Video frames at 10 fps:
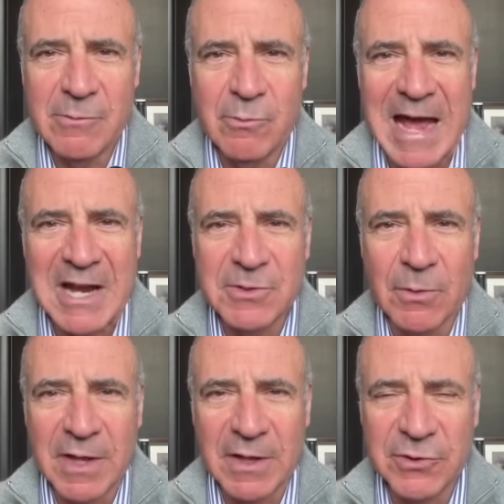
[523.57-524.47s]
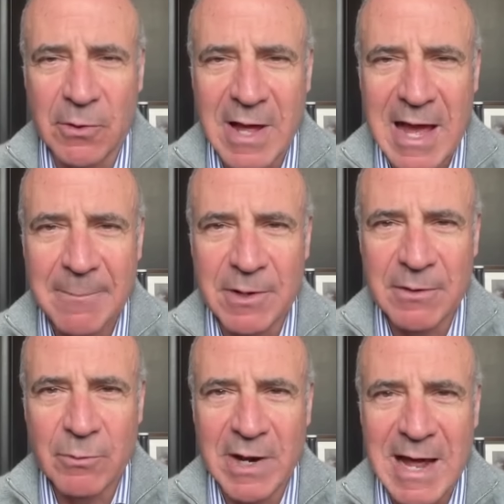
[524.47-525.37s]
rational things don't
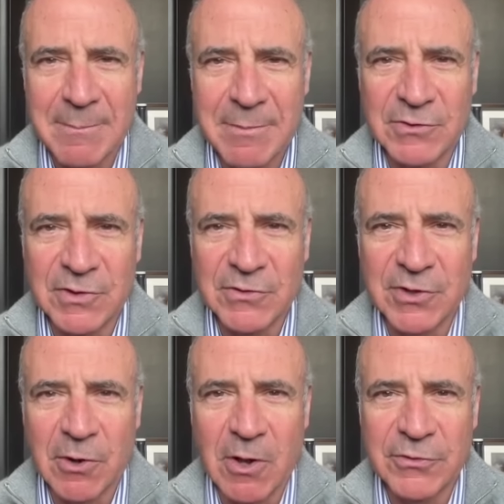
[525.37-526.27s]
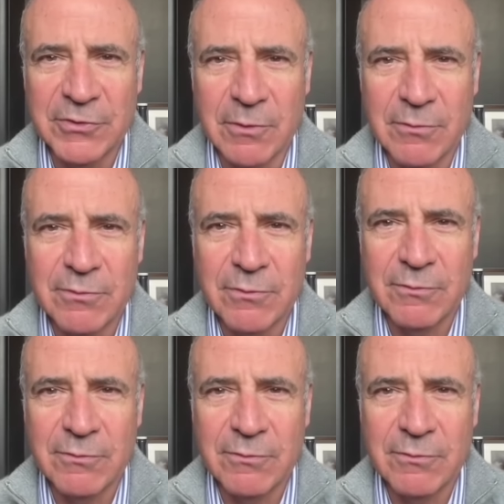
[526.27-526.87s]
happen. What happens is they're all sort of